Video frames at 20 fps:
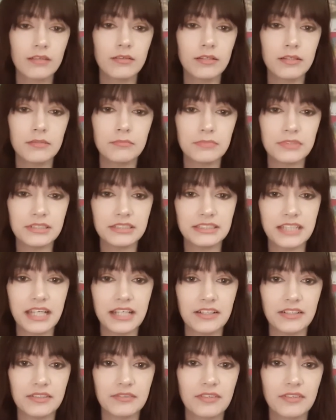Pretty
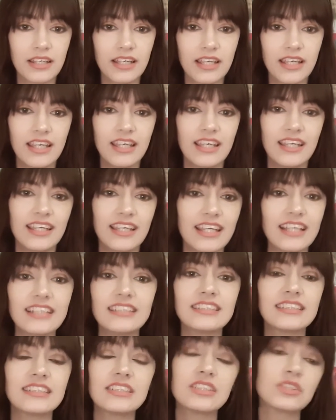standard.
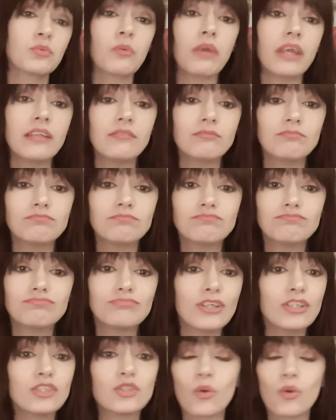It's sweet,
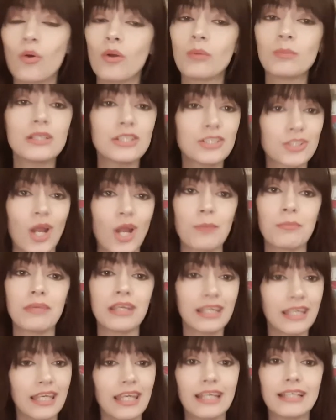adorably charming
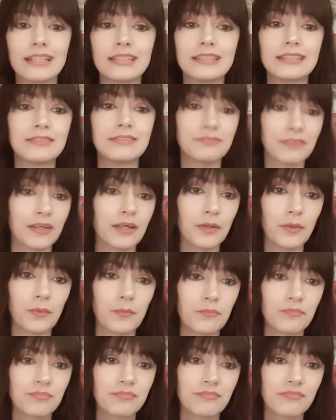kids'
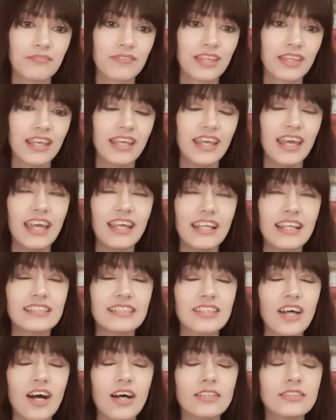film. And it's
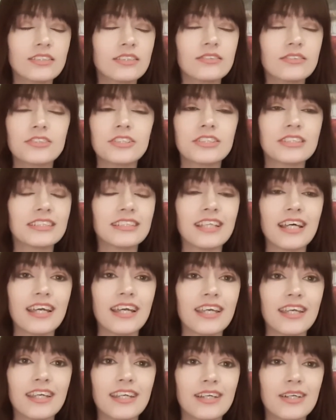also just
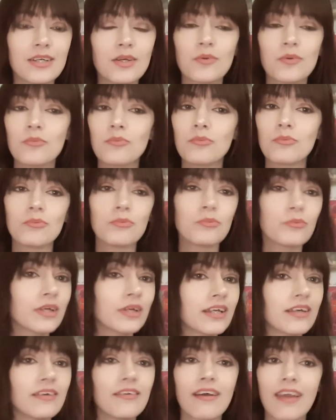
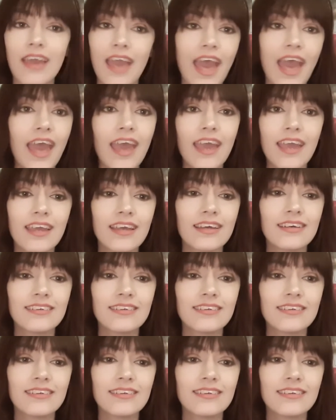real gay.